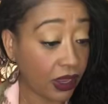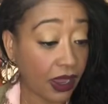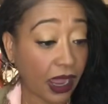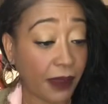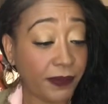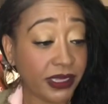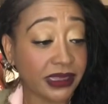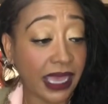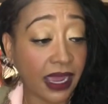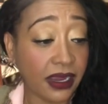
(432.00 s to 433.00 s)
I
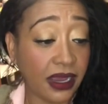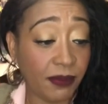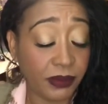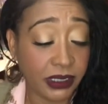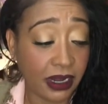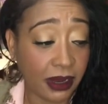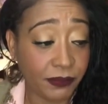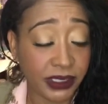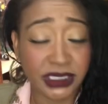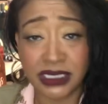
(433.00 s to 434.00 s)
picked that up. Um,
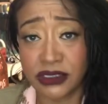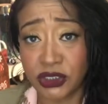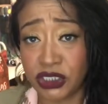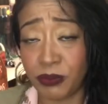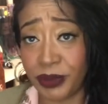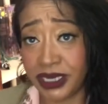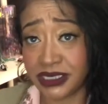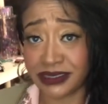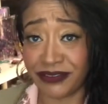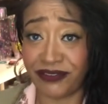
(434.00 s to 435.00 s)
it's a little too big. It
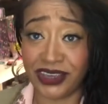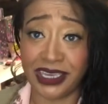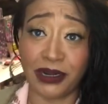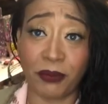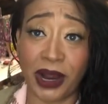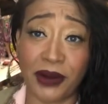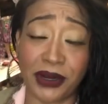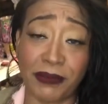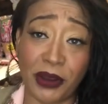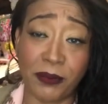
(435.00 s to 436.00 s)
doesn't fit in a
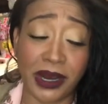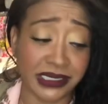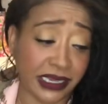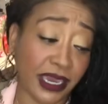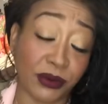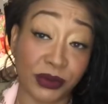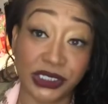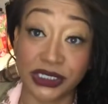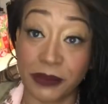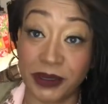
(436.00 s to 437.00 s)
priority mailbox. I had
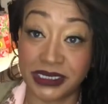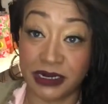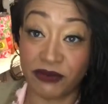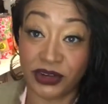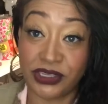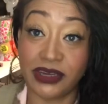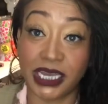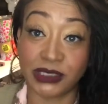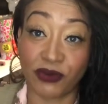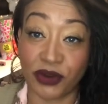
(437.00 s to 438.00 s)
originally picked it up for you
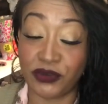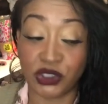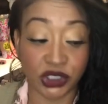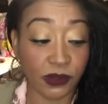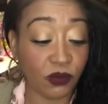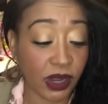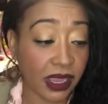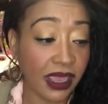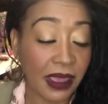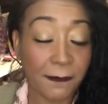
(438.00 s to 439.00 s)
guys for a future
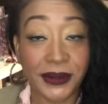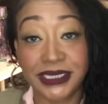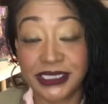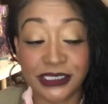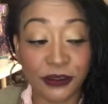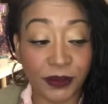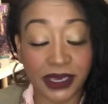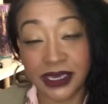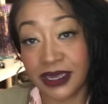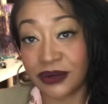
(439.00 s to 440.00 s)
giveaway, but it's too
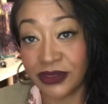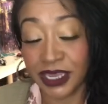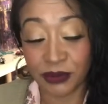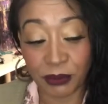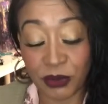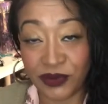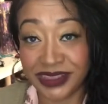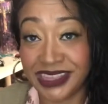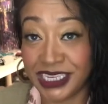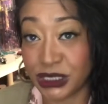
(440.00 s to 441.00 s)
big, and I don't like
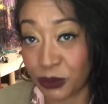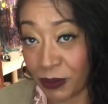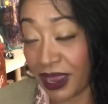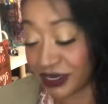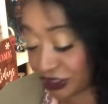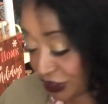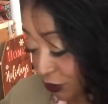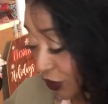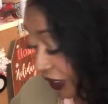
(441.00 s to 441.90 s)
removing things from packaging when I